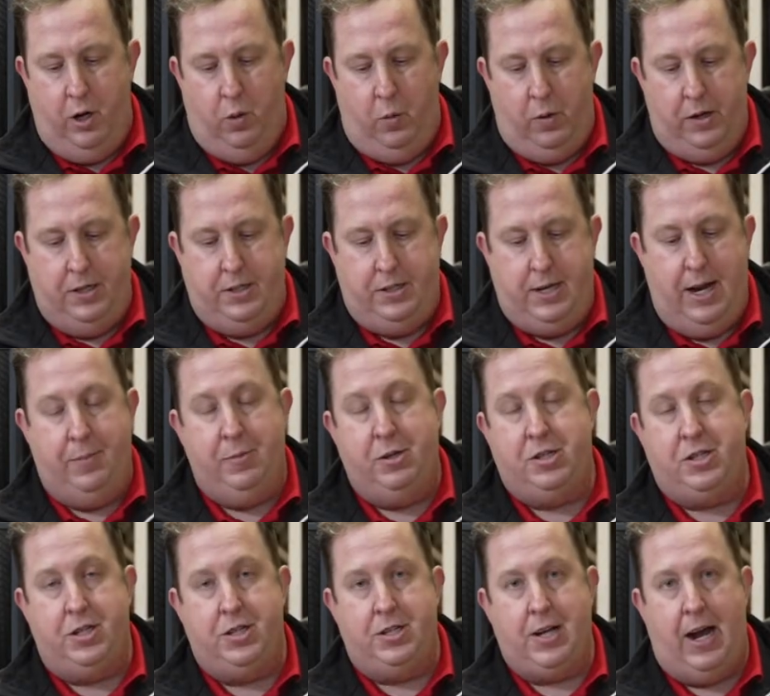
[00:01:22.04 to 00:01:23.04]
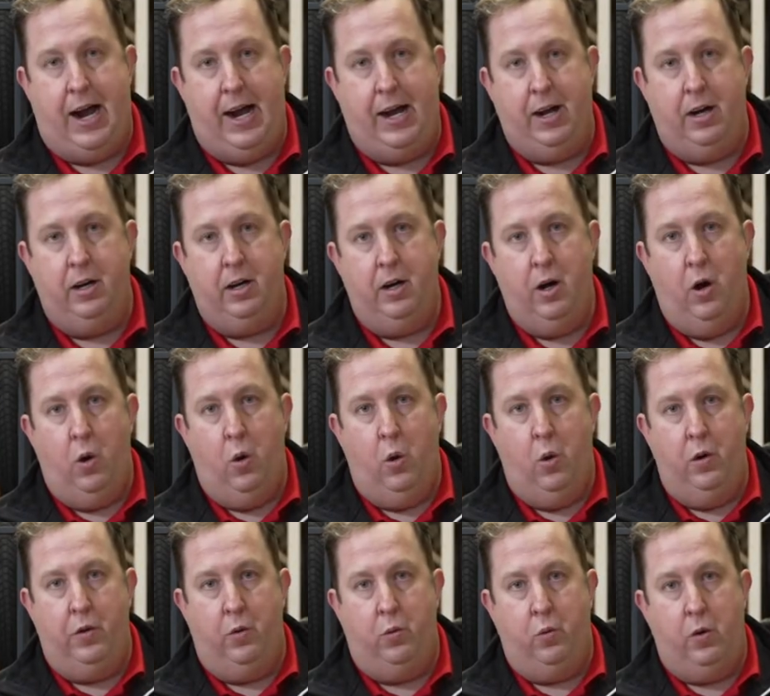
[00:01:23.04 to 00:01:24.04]
don't want to damage the tire
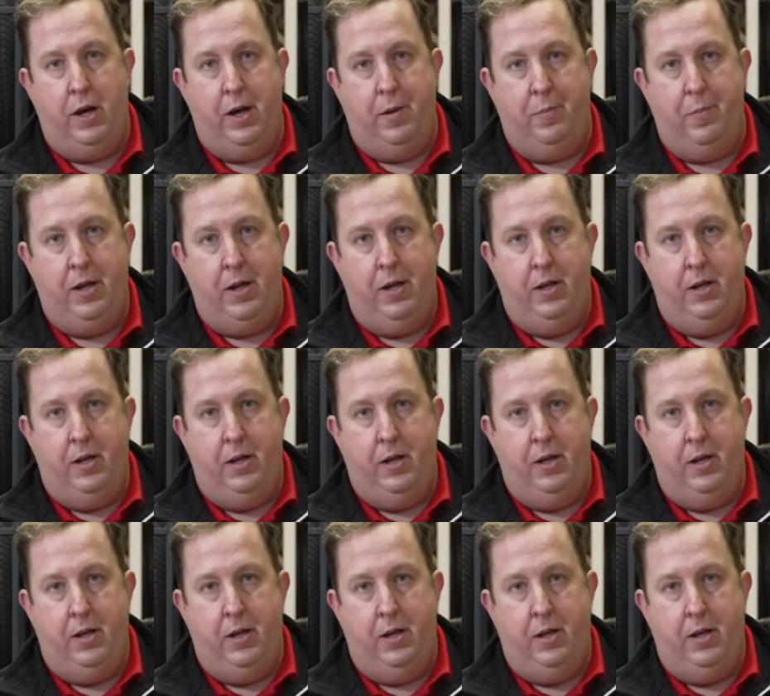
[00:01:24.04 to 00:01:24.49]
or the rim,